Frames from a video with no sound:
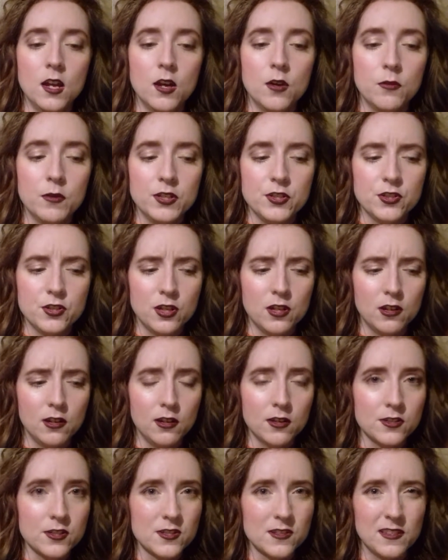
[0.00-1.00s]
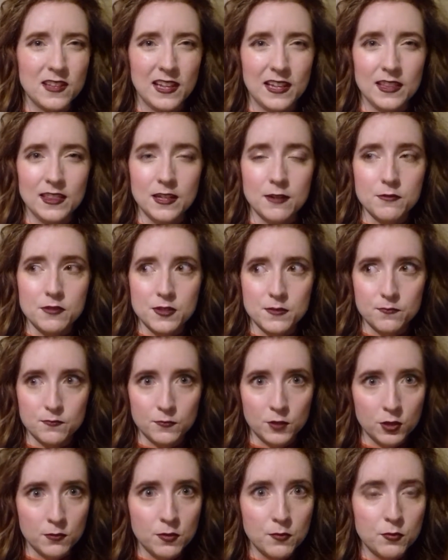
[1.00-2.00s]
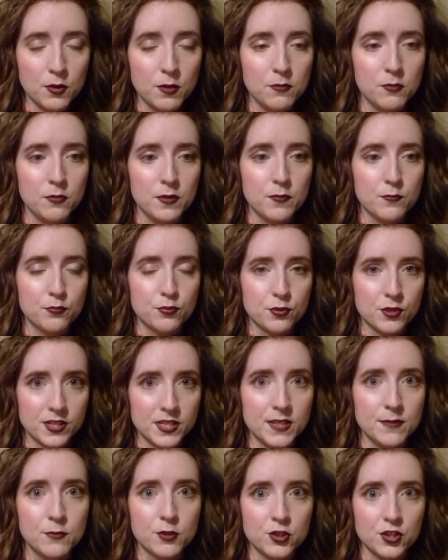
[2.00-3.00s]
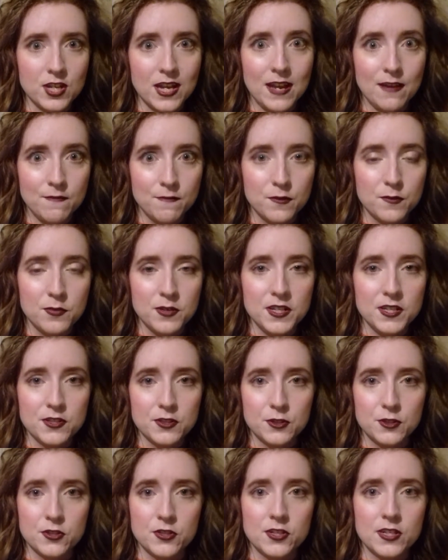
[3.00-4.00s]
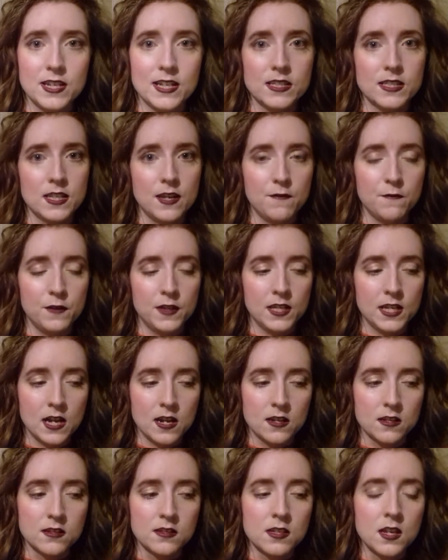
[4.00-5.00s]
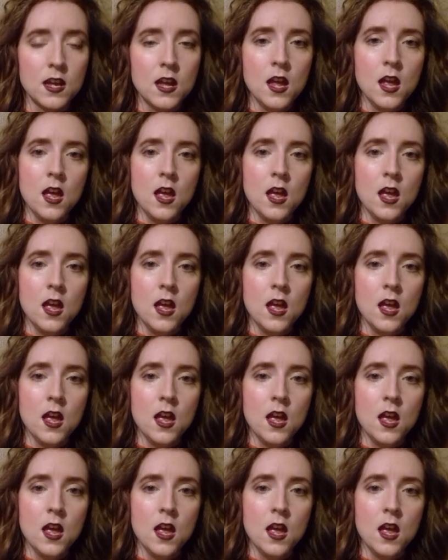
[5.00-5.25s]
which a lot of, like, that was a common problem with pretty much everybody's custard except for Jan's.